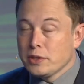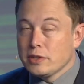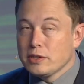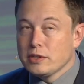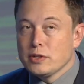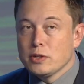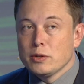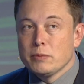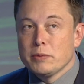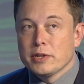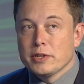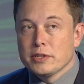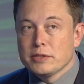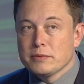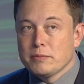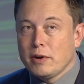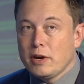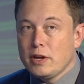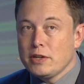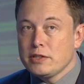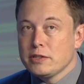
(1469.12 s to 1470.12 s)
which mm-hmm. you can do
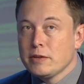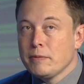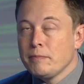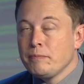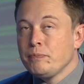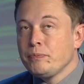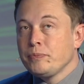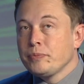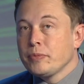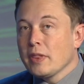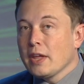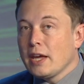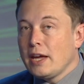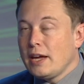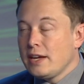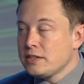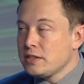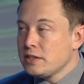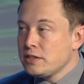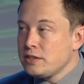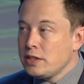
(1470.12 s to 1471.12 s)
because Mars
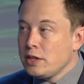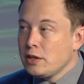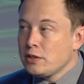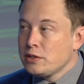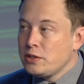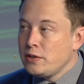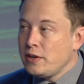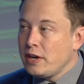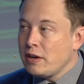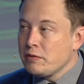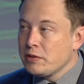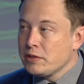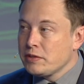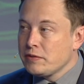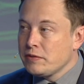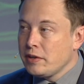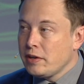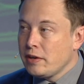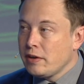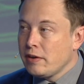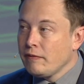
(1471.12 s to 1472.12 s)
has a CO2
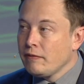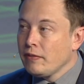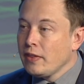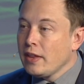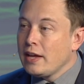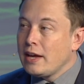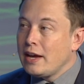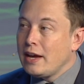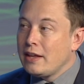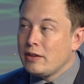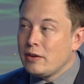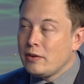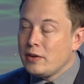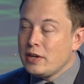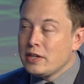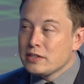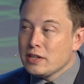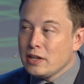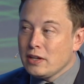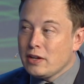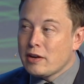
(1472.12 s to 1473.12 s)
atmosphere, and there
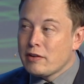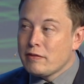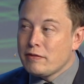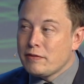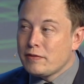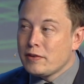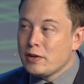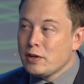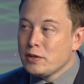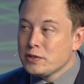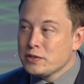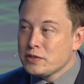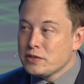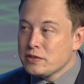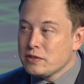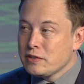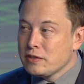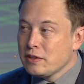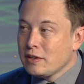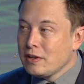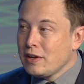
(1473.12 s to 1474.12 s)
is a lot of
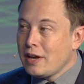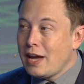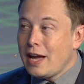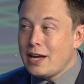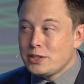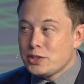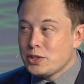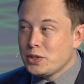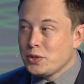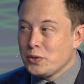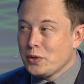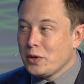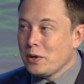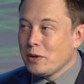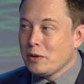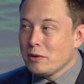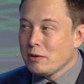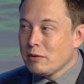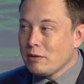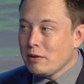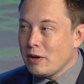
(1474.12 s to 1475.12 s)
frozen
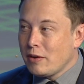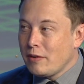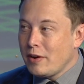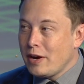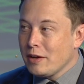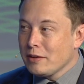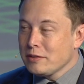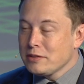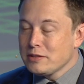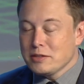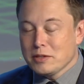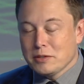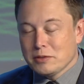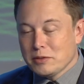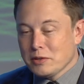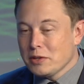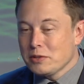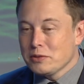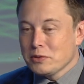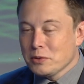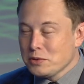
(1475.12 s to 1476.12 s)
H2O around. So
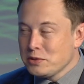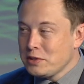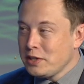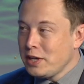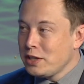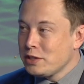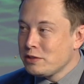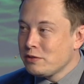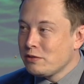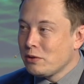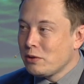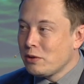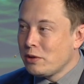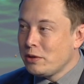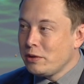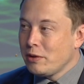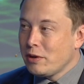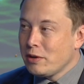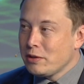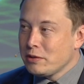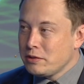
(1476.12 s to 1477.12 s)
you've got your CH4
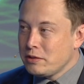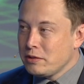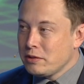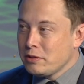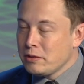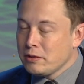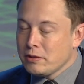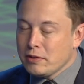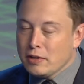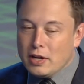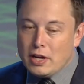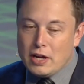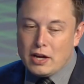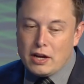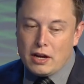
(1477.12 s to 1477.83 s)
and your O2.